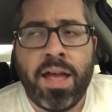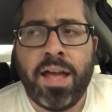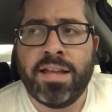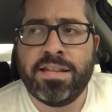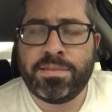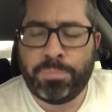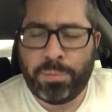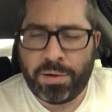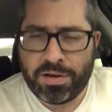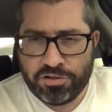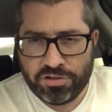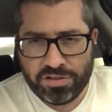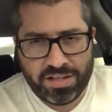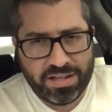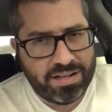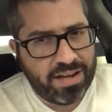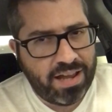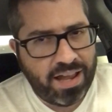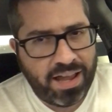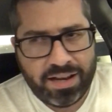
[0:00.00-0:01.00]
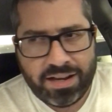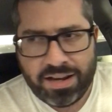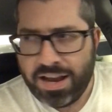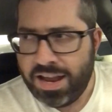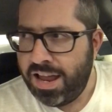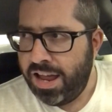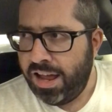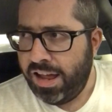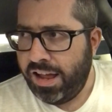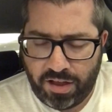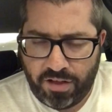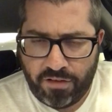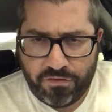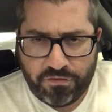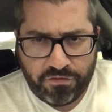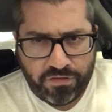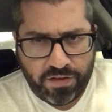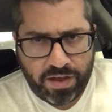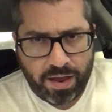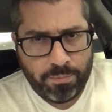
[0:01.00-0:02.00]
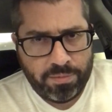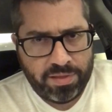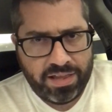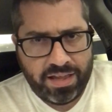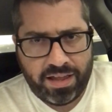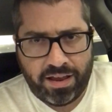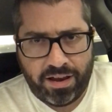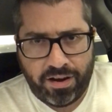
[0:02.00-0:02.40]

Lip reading: Especially not a family